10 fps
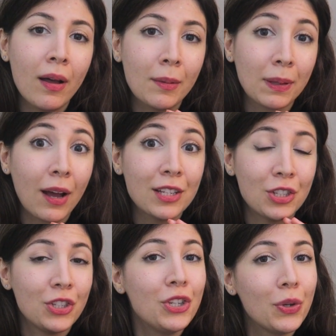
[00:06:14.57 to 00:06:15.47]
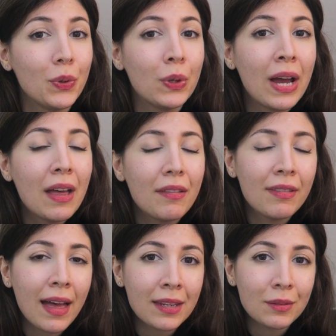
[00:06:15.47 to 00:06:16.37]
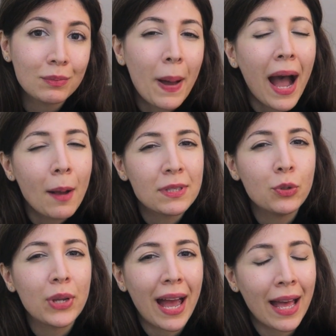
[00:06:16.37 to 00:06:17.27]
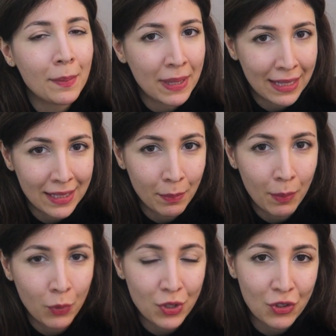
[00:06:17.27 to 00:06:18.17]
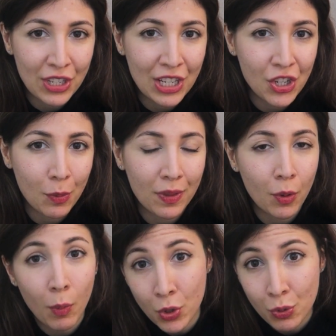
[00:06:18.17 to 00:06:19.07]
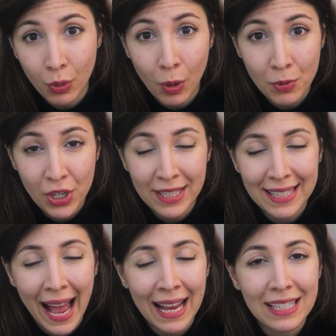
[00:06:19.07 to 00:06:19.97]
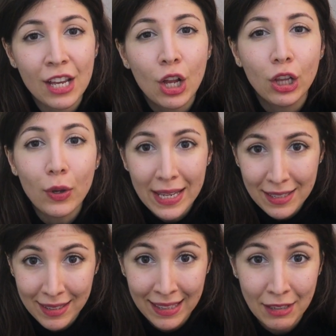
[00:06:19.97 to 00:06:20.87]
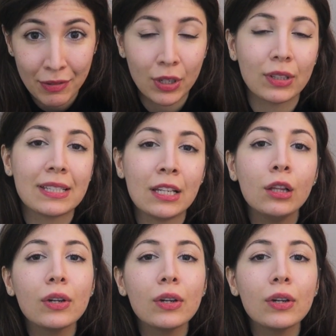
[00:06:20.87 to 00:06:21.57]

apply to you, then perhaps you can be a little bit more strategic with your module options and look into the difficulty,